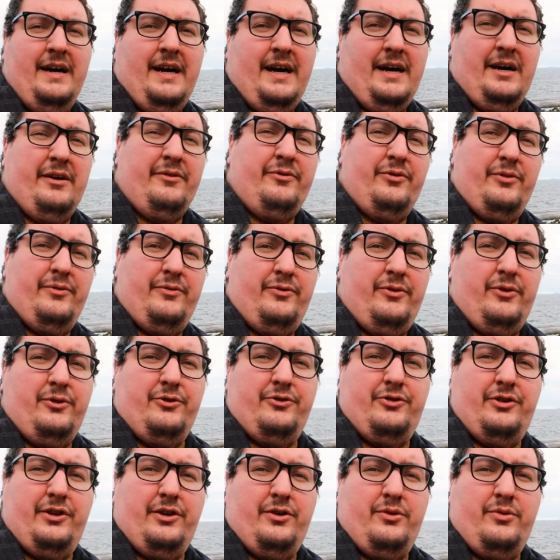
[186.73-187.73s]
However,
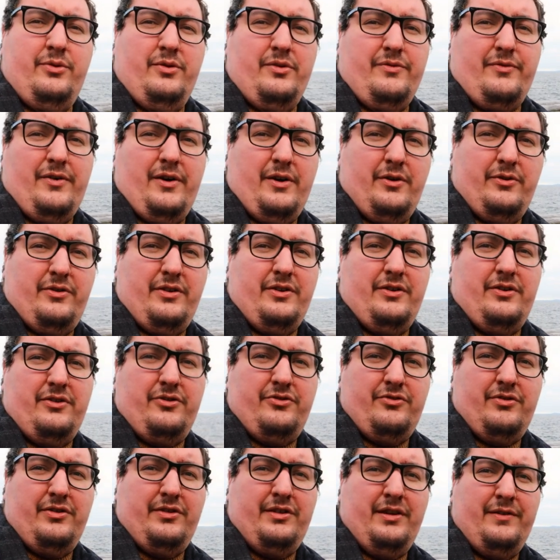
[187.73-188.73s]
unfortunately all of those
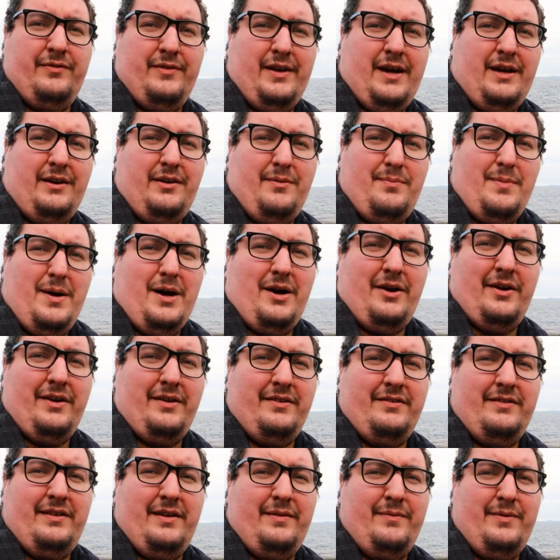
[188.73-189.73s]
industries have now
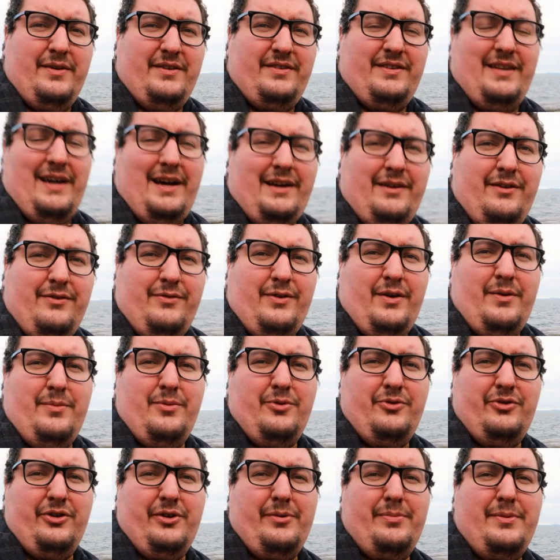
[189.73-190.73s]
demised, and this town is very
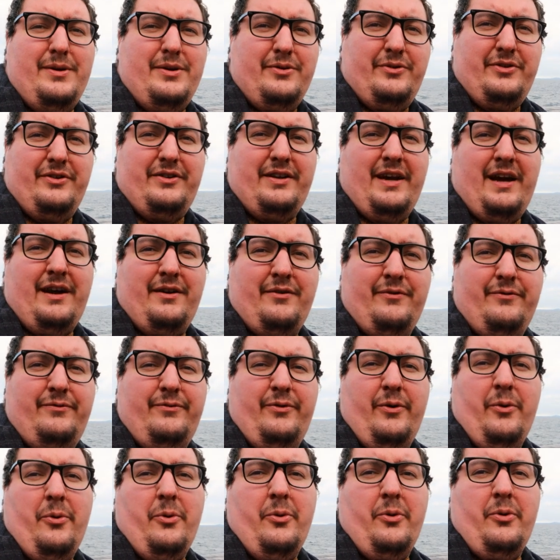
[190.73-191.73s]
much a commuter town
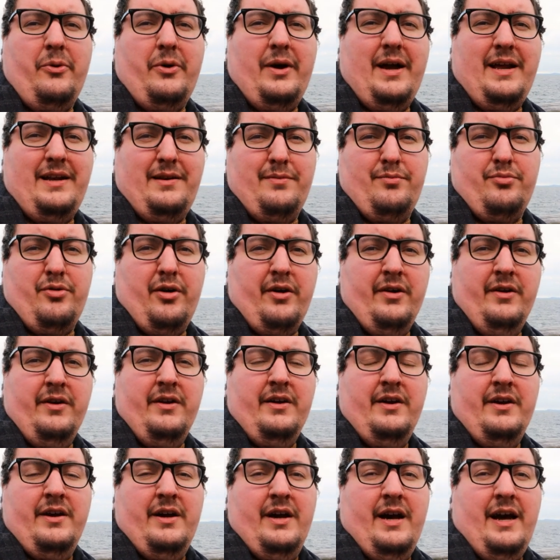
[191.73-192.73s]
for Edinburgh.
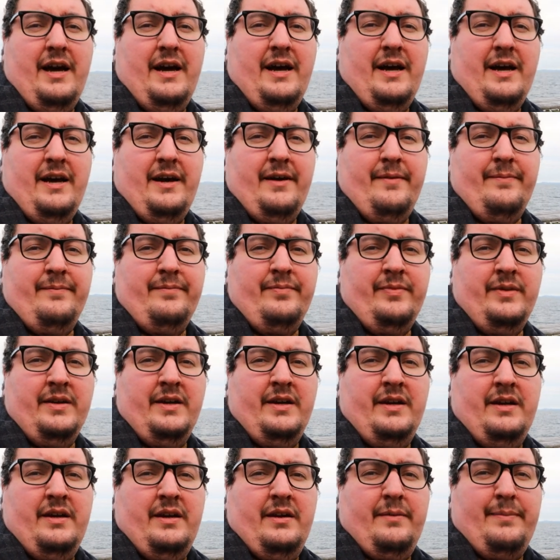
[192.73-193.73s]

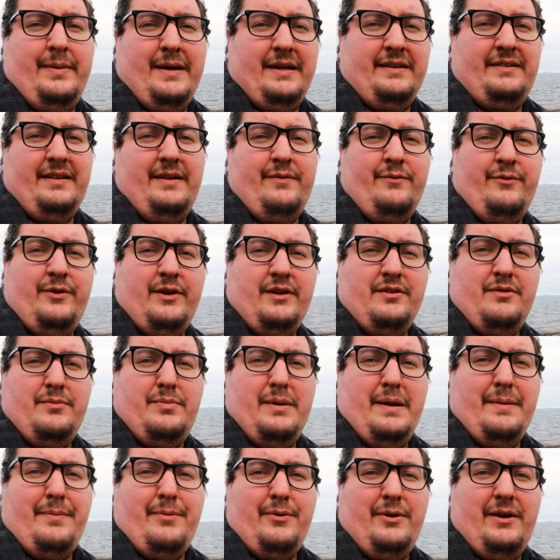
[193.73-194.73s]
About 10,000
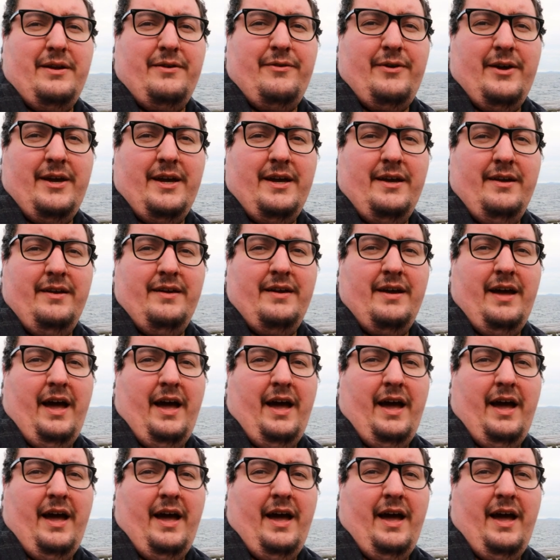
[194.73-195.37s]
people live here.